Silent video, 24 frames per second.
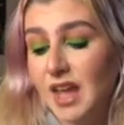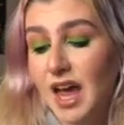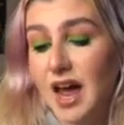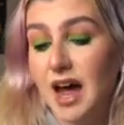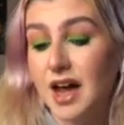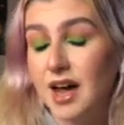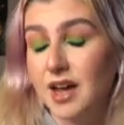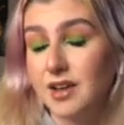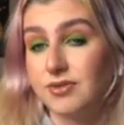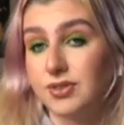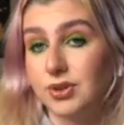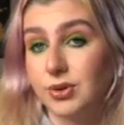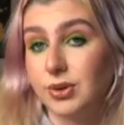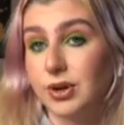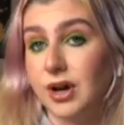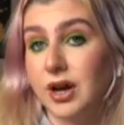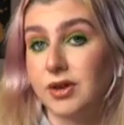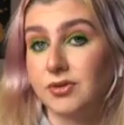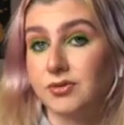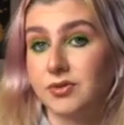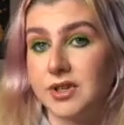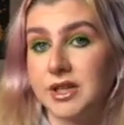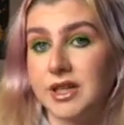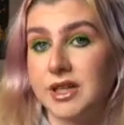I feel
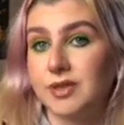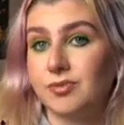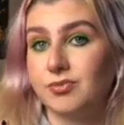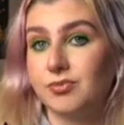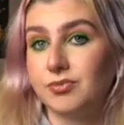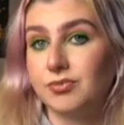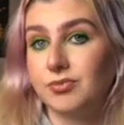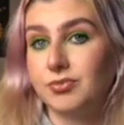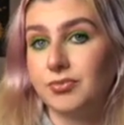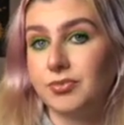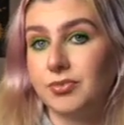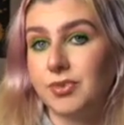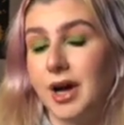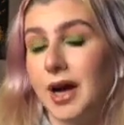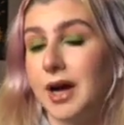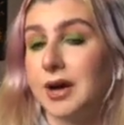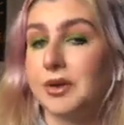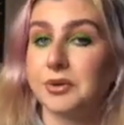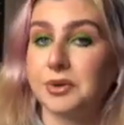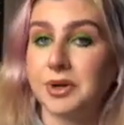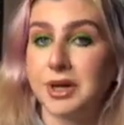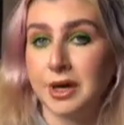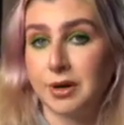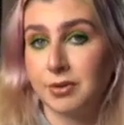confident. I
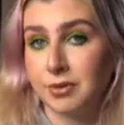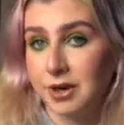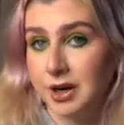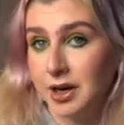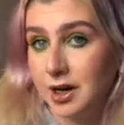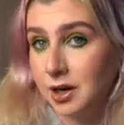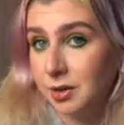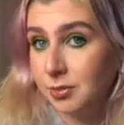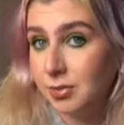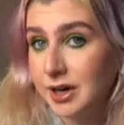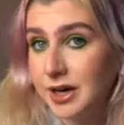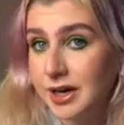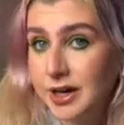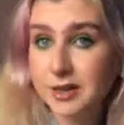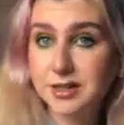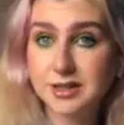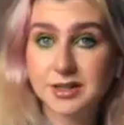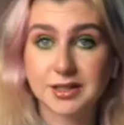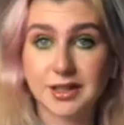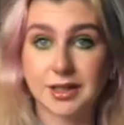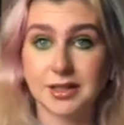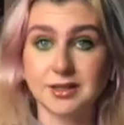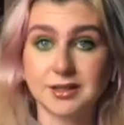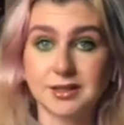don't care what anybody else
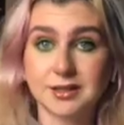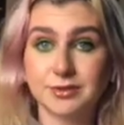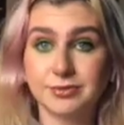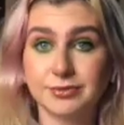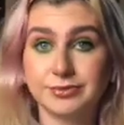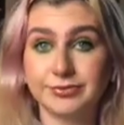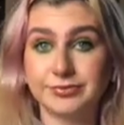says.